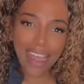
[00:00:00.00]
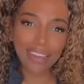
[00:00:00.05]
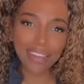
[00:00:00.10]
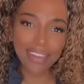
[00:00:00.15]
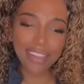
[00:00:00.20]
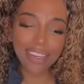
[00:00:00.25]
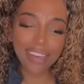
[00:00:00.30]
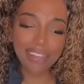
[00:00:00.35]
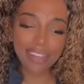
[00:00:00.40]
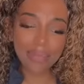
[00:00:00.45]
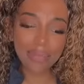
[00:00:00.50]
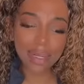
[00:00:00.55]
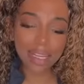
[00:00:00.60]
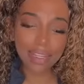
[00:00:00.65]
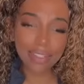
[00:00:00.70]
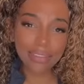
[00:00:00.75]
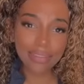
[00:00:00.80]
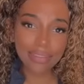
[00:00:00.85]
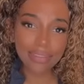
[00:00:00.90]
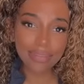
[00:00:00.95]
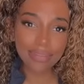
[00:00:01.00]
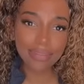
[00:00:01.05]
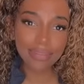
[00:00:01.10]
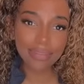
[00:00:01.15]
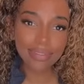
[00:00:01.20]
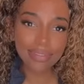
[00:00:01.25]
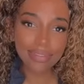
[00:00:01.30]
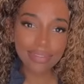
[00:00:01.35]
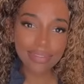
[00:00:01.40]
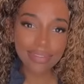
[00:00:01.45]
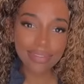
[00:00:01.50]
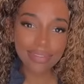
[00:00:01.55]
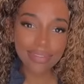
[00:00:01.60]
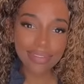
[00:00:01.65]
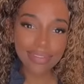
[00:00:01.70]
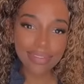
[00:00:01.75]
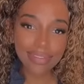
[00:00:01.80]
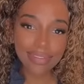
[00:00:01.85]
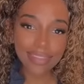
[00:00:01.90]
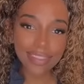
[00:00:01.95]
Y'all got new love coming in.
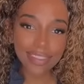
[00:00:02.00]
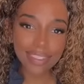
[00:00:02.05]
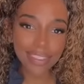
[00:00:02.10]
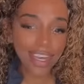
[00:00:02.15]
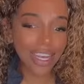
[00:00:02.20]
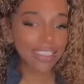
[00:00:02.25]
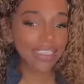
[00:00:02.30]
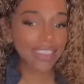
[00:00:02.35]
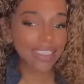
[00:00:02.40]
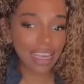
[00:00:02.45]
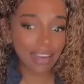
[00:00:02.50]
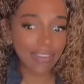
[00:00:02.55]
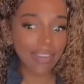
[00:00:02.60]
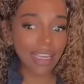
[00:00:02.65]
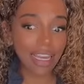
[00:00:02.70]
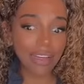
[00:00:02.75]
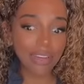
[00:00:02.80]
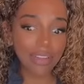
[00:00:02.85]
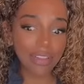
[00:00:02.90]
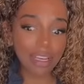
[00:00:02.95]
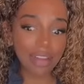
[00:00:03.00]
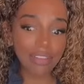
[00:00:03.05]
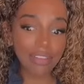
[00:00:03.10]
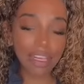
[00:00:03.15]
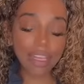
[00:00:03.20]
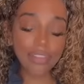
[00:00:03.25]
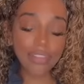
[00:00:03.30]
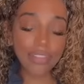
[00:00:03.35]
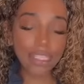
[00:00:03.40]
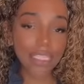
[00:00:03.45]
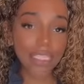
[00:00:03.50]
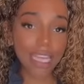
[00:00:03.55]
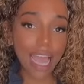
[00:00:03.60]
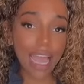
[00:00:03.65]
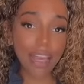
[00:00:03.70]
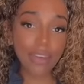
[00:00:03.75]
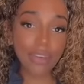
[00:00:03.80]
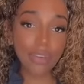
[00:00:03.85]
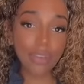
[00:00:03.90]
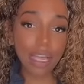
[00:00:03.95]
Y'all definitely got new love. And if
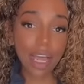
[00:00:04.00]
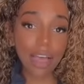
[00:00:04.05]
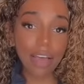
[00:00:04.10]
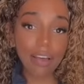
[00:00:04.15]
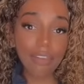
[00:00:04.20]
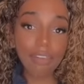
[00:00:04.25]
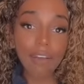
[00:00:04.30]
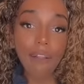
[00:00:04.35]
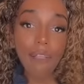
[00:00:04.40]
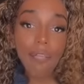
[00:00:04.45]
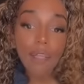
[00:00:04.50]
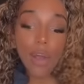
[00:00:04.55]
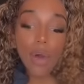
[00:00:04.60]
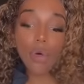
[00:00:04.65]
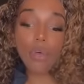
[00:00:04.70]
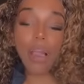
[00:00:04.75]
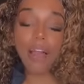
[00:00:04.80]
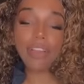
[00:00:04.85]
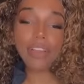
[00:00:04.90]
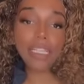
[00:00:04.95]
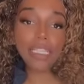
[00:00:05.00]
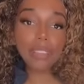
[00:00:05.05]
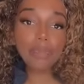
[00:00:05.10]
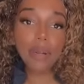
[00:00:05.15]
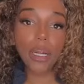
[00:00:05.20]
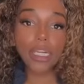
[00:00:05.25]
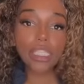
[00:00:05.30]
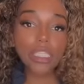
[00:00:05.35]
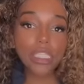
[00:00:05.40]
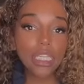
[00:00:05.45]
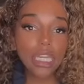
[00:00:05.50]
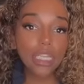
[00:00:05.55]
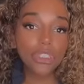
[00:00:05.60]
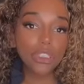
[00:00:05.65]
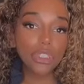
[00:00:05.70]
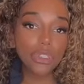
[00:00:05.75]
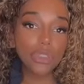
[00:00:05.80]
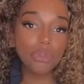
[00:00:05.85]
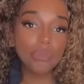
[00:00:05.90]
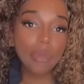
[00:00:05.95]
it's not new love, whoever this
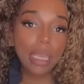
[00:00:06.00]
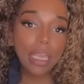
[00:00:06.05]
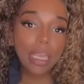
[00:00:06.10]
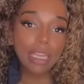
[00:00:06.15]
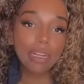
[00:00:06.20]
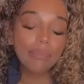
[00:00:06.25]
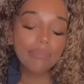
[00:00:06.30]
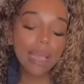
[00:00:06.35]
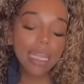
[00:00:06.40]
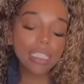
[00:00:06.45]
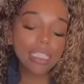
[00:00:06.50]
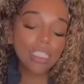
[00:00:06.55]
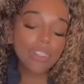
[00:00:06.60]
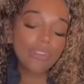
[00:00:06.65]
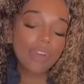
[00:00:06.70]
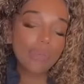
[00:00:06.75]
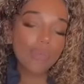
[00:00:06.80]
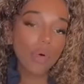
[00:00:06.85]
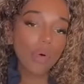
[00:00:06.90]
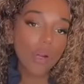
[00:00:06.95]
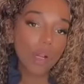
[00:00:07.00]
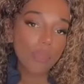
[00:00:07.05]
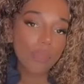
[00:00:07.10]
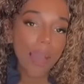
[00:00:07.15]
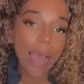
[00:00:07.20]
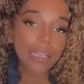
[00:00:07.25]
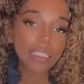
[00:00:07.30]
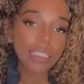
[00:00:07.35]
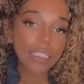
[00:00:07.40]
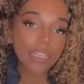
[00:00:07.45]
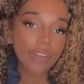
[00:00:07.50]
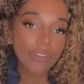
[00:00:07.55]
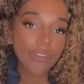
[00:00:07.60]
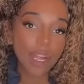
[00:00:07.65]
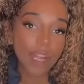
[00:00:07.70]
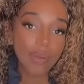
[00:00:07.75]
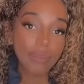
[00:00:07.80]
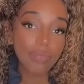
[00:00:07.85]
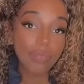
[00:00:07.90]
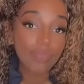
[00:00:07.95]
person that you may get a message from or an
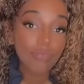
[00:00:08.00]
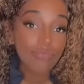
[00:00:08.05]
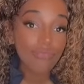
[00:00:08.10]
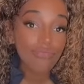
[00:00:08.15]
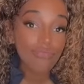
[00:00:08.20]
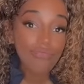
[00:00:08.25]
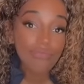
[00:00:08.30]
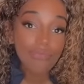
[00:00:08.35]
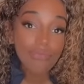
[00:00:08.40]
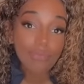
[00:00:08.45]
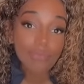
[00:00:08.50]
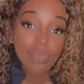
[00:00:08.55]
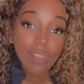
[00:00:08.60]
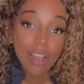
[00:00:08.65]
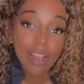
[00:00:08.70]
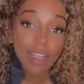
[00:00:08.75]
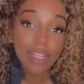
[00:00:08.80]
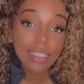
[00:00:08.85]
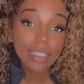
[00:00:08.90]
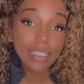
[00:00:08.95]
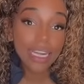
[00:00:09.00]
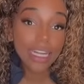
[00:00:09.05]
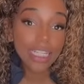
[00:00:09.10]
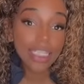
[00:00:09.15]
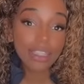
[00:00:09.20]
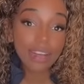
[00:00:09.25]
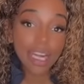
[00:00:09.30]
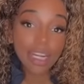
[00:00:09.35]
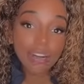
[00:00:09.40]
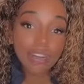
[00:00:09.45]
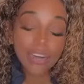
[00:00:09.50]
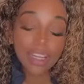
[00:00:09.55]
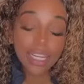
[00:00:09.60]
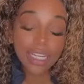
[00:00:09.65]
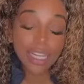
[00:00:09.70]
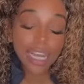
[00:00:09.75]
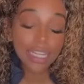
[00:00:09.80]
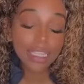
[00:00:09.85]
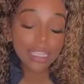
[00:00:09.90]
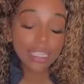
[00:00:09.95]
apology from, they're trying to
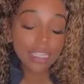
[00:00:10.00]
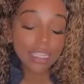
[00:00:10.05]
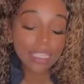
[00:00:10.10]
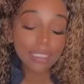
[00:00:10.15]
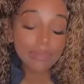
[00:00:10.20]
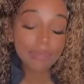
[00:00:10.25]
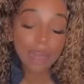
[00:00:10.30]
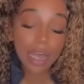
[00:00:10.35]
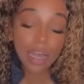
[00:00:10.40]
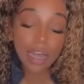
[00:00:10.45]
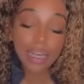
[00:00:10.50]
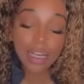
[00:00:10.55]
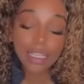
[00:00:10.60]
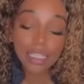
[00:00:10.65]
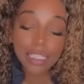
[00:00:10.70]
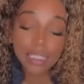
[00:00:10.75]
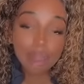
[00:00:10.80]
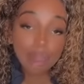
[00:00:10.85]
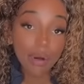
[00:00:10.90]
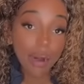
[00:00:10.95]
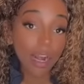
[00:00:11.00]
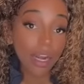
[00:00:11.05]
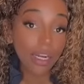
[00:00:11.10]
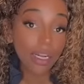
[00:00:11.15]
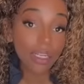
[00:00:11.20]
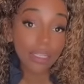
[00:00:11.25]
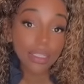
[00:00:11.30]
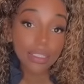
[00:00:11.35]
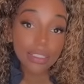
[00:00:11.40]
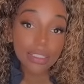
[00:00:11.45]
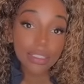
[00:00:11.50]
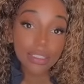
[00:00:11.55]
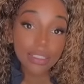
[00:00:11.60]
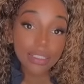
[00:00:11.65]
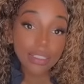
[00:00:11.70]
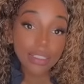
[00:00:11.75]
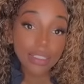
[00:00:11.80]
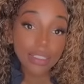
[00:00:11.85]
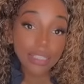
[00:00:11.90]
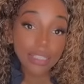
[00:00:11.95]
reignite this spark
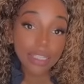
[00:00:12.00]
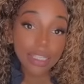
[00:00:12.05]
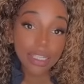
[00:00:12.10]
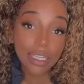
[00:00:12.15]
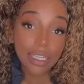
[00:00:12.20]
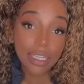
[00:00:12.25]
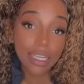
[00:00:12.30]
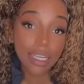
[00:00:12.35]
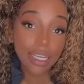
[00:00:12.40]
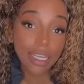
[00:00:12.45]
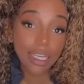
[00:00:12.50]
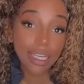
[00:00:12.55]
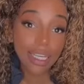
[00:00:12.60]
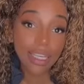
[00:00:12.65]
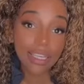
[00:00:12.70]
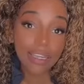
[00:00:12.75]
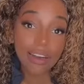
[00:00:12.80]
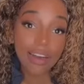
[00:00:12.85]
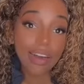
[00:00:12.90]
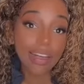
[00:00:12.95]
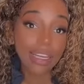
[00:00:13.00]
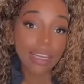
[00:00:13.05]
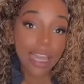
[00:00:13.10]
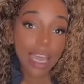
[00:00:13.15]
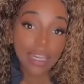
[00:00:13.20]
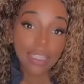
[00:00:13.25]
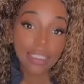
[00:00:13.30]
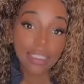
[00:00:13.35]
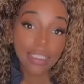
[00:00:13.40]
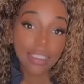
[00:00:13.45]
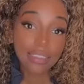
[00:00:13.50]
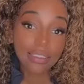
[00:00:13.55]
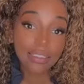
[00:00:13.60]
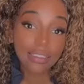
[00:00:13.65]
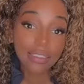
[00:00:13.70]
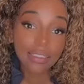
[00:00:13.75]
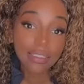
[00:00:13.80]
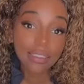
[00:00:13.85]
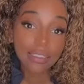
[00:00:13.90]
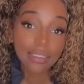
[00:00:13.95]
in y'all
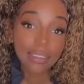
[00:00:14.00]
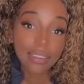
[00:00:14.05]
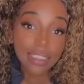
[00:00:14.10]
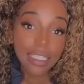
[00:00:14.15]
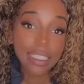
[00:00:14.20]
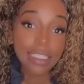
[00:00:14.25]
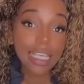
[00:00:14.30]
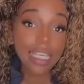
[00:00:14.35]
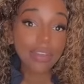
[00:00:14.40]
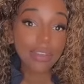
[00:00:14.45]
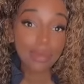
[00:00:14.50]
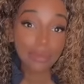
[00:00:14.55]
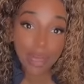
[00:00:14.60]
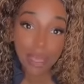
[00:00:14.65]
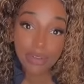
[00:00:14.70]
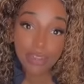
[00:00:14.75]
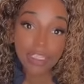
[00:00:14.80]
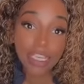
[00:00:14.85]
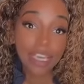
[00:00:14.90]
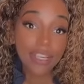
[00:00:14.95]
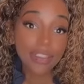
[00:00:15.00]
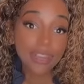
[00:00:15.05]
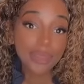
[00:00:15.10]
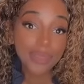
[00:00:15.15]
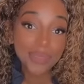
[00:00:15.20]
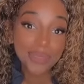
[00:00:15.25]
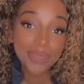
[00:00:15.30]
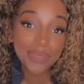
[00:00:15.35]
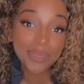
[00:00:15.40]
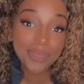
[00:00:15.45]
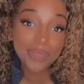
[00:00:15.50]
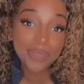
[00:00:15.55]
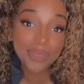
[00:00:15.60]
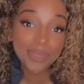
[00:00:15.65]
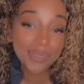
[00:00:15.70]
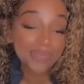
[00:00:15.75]
connection and take you to Pound Town.